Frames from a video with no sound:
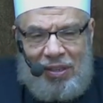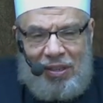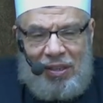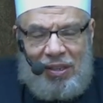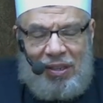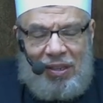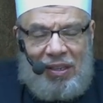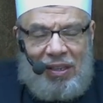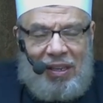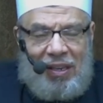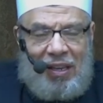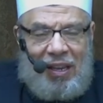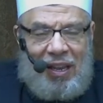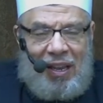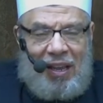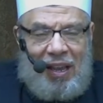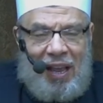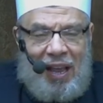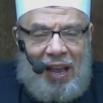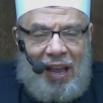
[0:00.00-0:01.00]
you know that
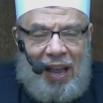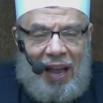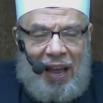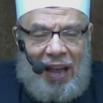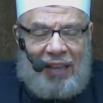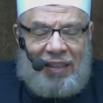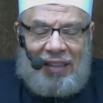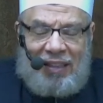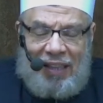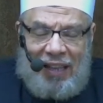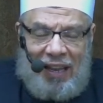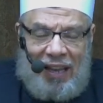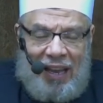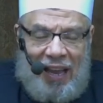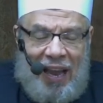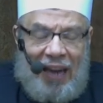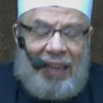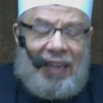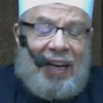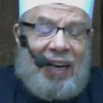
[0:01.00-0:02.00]
if you recite the
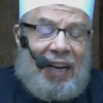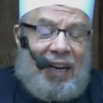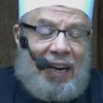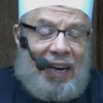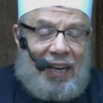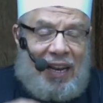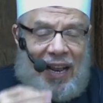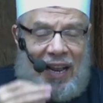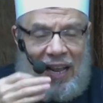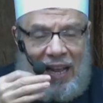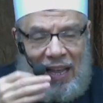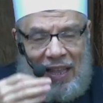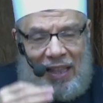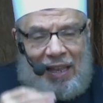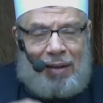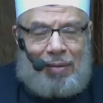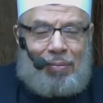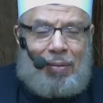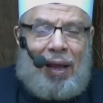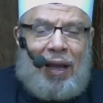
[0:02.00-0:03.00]
Quran, no matter what,
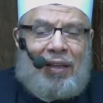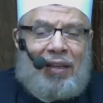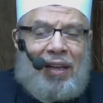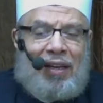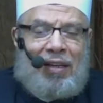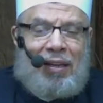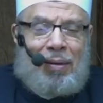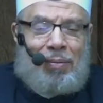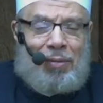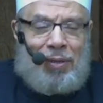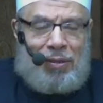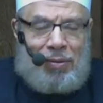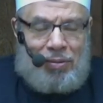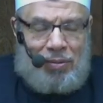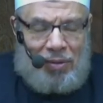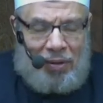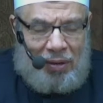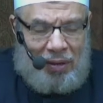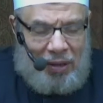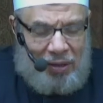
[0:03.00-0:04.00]
if you
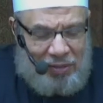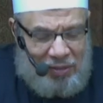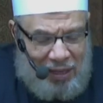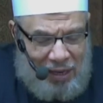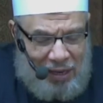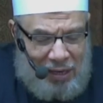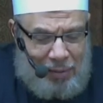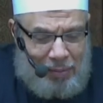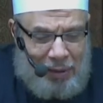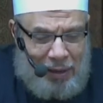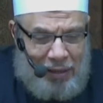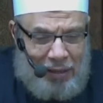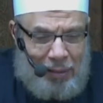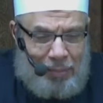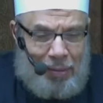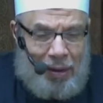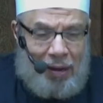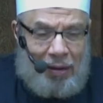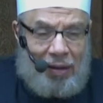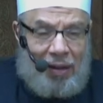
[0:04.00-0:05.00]
read the
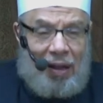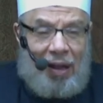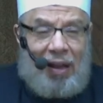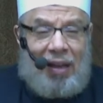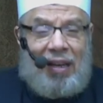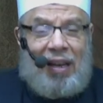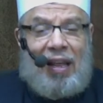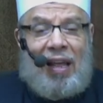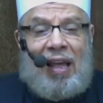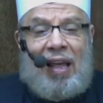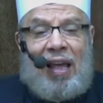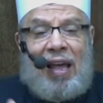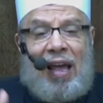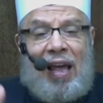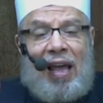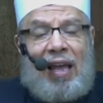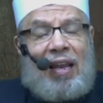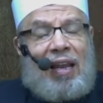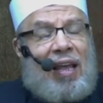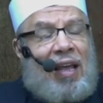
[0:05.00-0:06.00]
Quran, for each
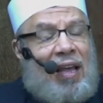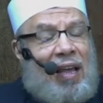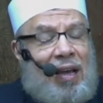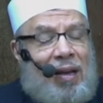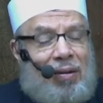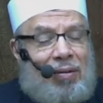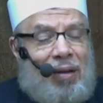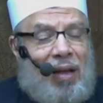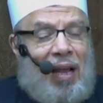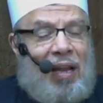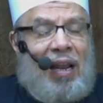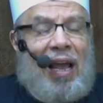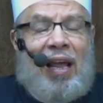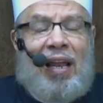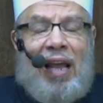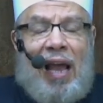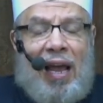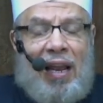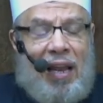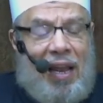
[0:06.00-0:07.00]
letter you get 10
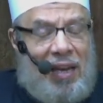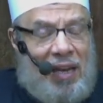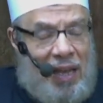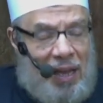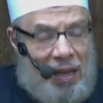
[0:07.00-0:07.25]
deeds